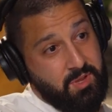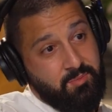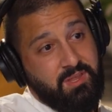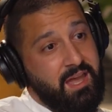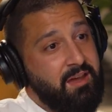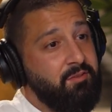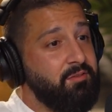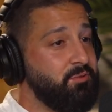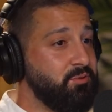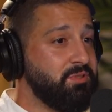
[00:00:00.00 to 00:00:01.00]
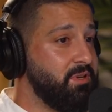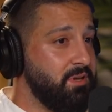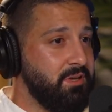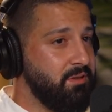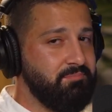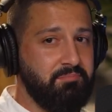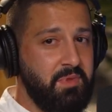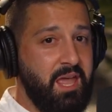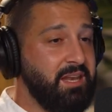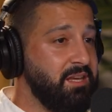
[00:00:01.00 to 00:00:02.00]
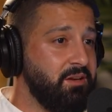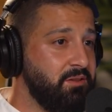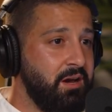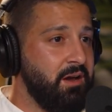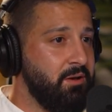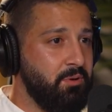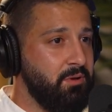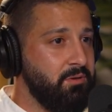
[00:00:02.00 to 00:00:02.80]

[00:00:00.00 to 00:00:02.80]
Maybe they have it through any other how,